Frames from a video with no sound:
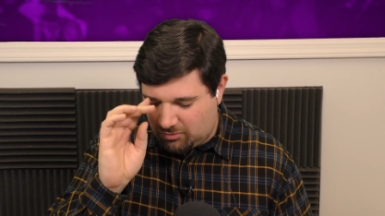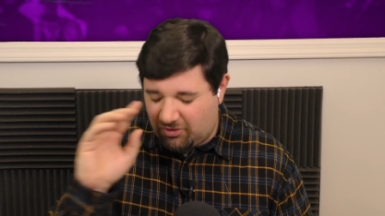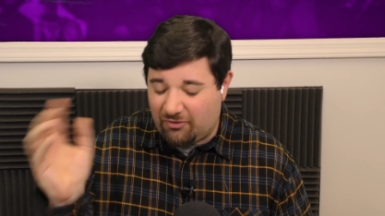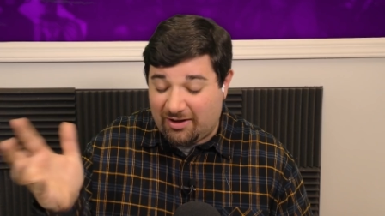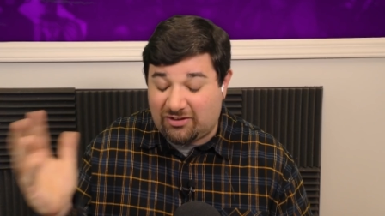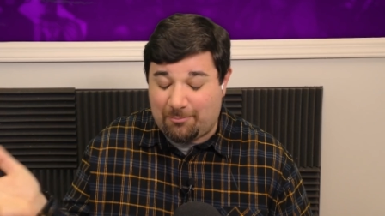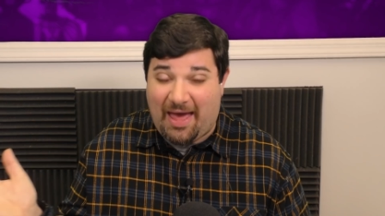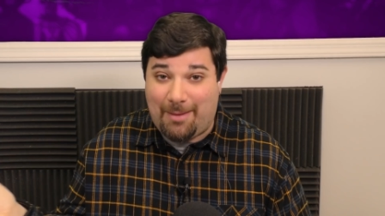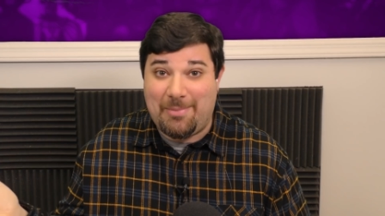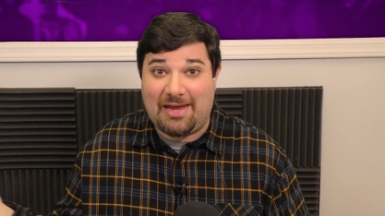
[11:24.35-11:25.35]
There is a
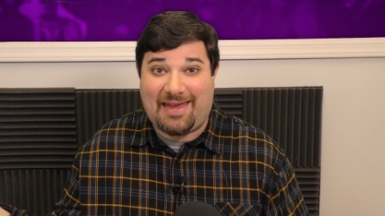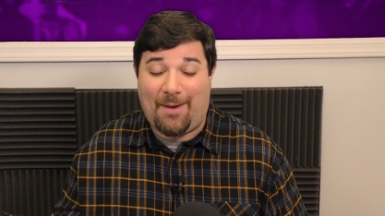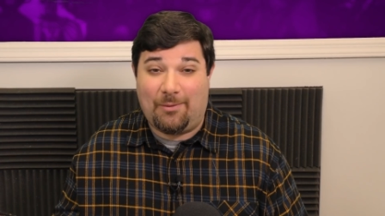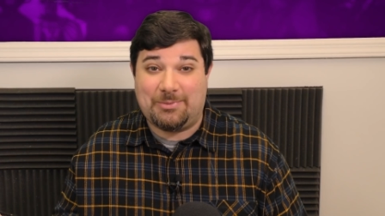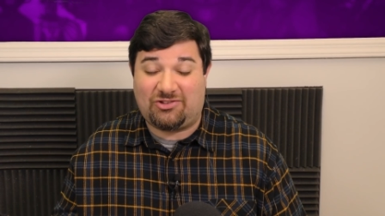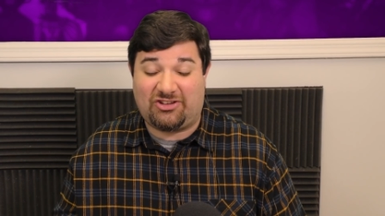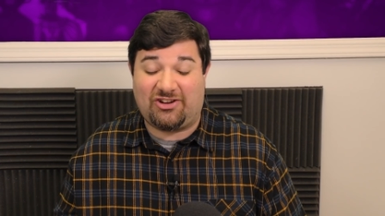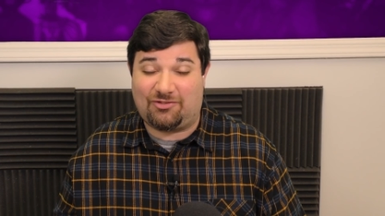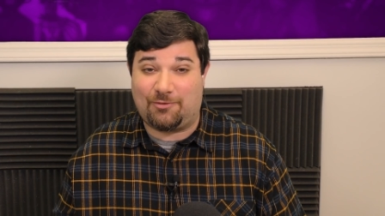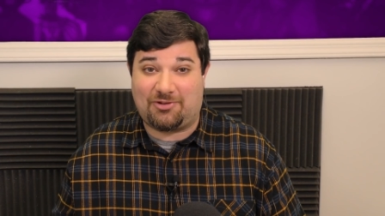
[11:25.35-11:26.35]
Batman Catwoman
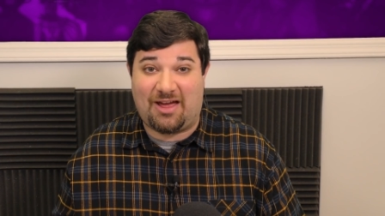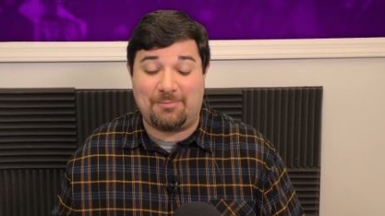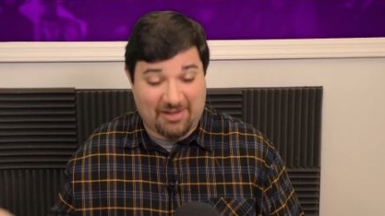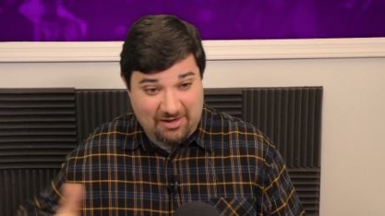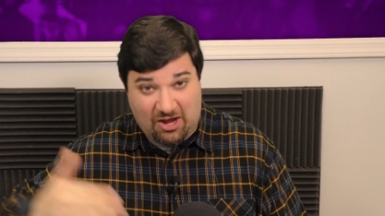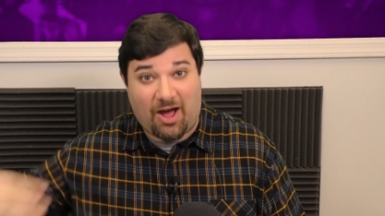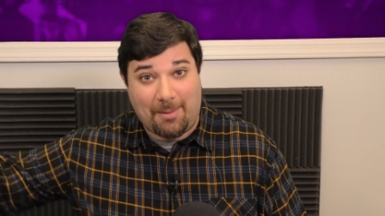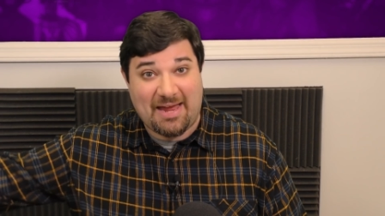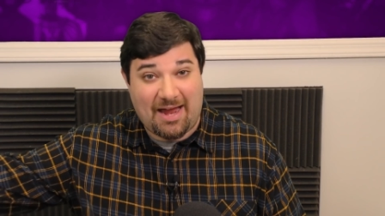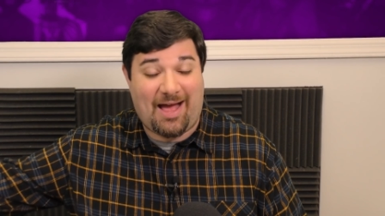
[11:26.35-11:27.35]
series from Tom King
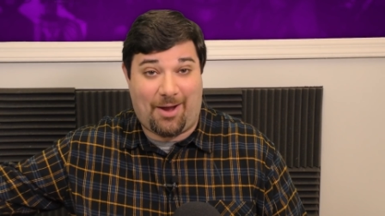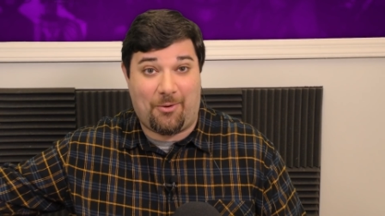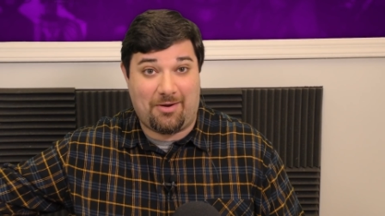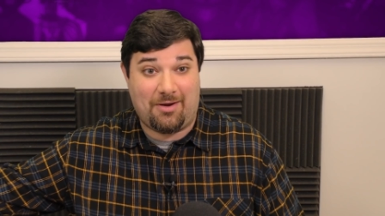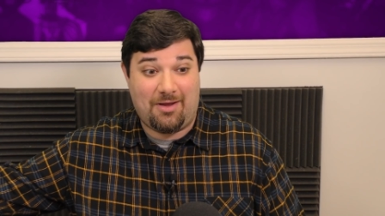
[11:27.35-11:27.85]
coming out.